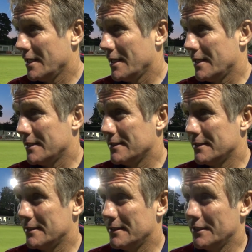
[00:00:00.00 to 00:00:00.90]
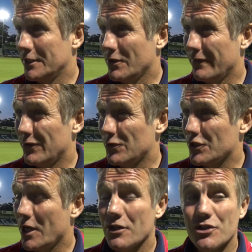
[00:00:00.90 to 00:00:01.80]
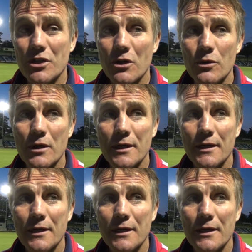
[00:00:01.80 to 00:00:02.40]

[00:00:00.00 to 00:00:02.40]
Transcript: And you know, if you start slow